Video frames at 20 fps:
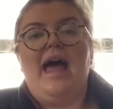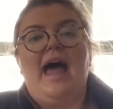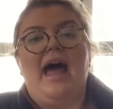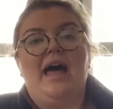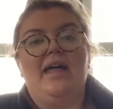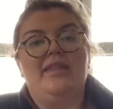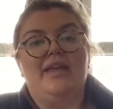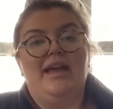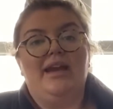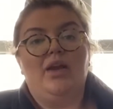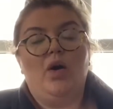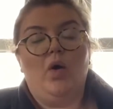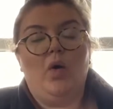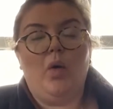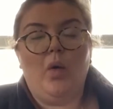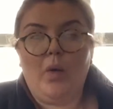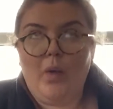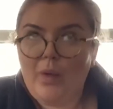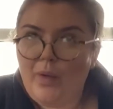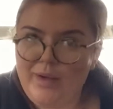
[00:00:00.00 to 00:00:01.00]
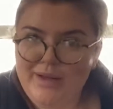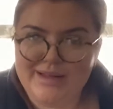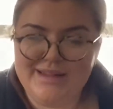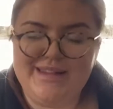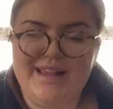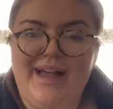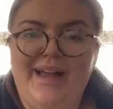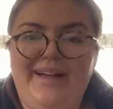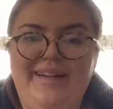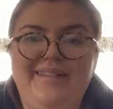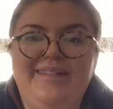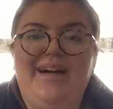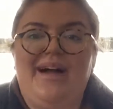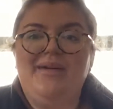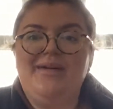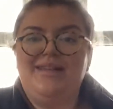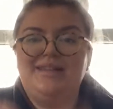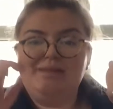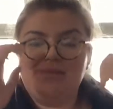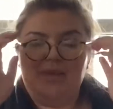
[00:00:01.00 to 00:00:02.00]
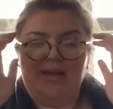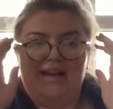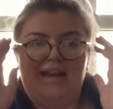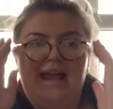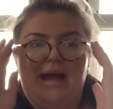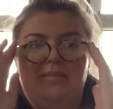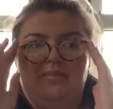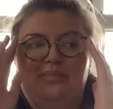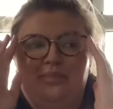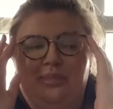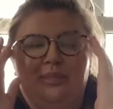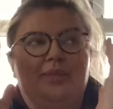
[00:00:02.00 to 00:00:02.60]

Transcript: and then also I went to B&M.